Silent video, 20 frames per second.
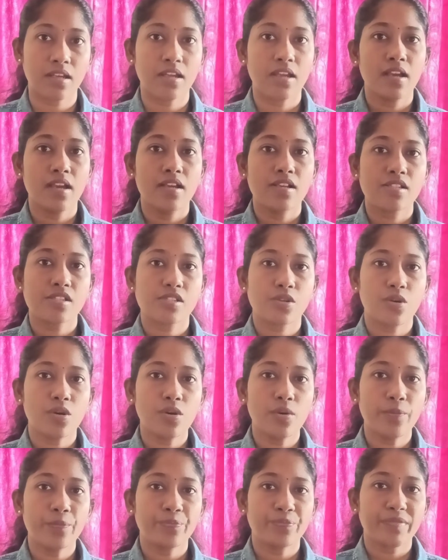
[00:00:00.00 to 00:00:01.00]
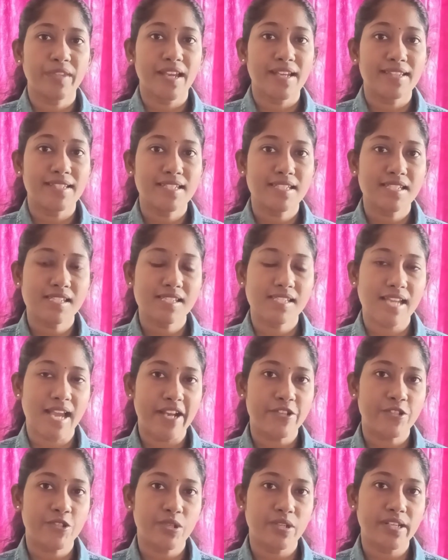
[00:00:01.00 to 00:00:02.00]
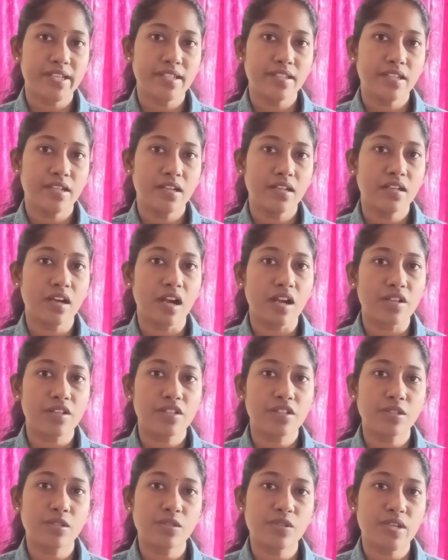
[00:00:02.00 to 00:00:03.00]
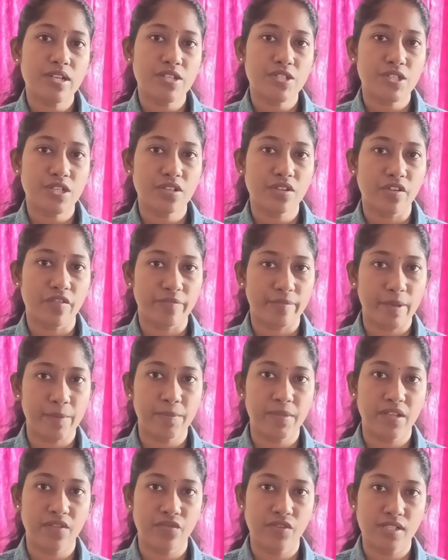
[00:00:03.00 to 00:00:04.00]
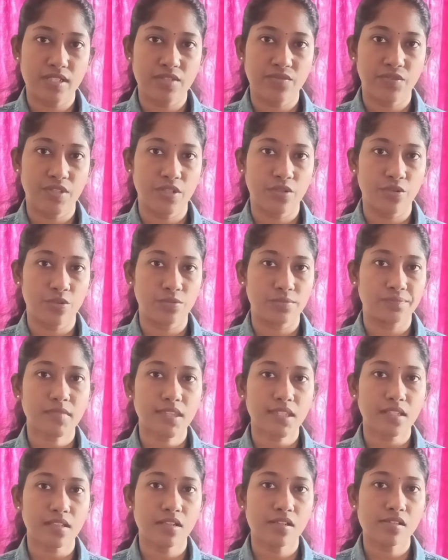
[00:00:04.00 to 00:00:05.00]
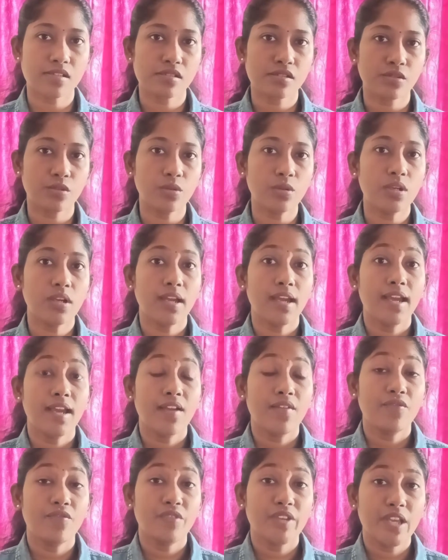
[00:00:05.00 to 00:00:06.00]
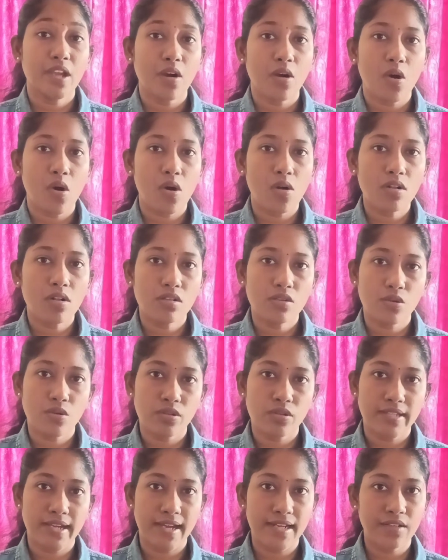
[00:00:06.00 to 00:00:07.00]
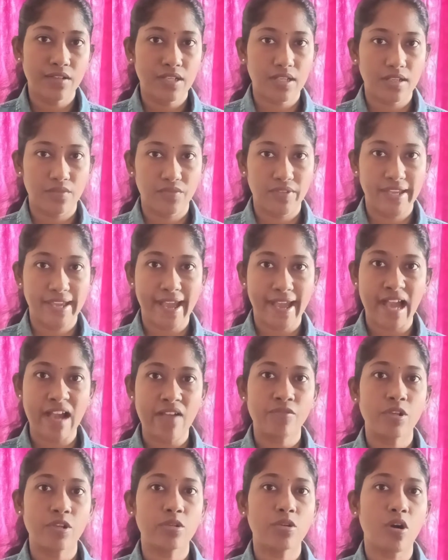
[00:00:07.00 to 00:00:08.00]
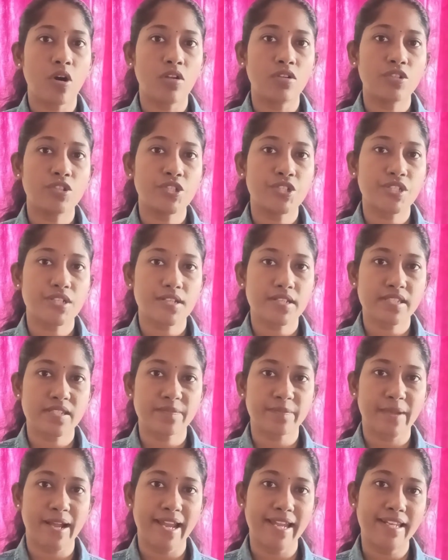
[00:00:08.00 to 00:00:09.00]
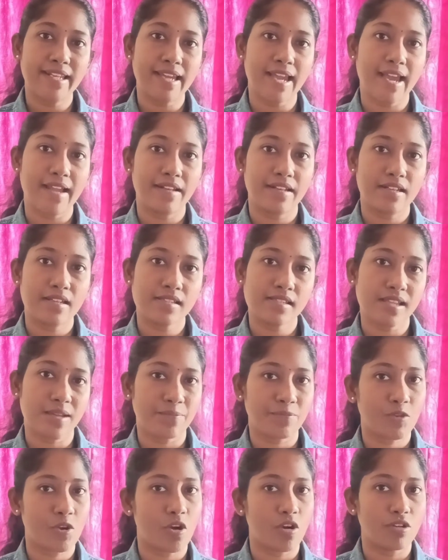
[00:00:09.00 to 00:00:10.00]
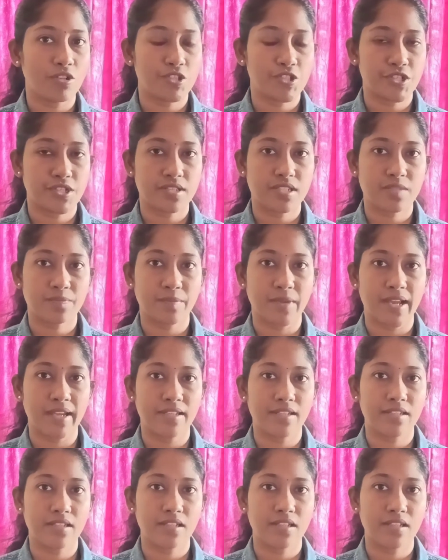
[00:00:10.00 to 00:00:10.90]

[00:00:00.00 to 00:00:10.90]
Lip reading: So this is actually the continuation of my previous video. So we all know that we have a conscious mind and a subconscious mind.